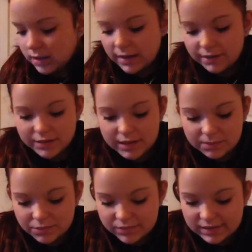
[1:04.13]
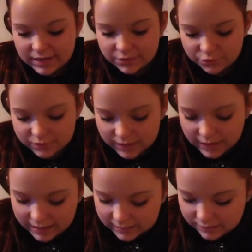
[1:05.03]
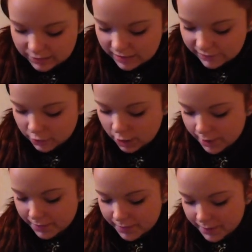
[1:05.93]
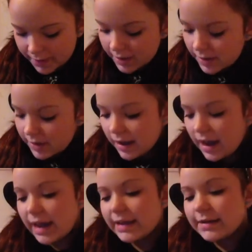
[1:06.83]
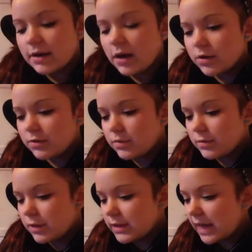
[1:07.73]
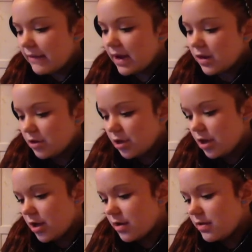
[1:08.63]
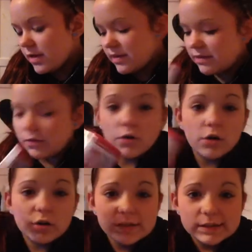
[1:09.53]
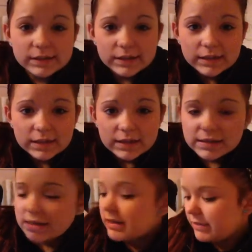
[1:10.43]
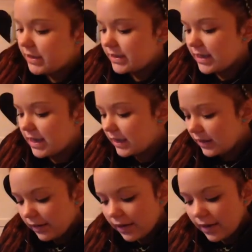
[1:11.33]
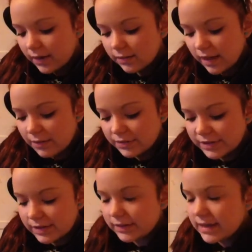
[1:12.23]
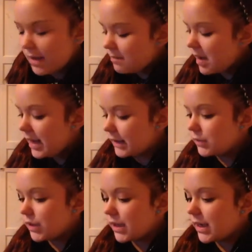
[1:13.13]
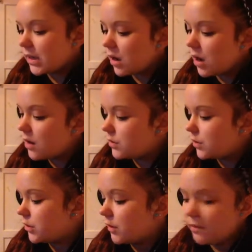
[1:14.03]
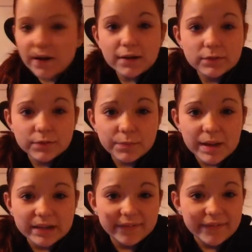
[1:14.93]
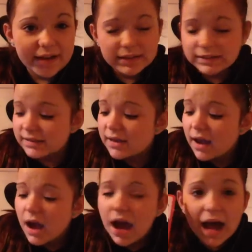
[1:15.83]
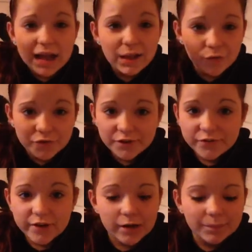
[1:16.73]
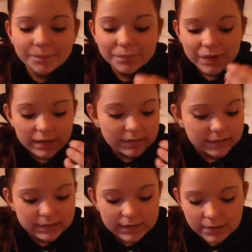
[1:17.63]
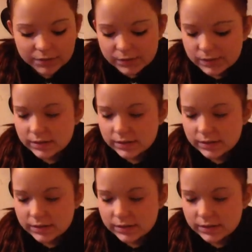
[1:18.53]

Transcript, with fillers: I have to keep the receipts just in case, you never know. I got One Direction, This Is Us DVD. That was £10. And I got The Friends with Benefits. I love this film. And that was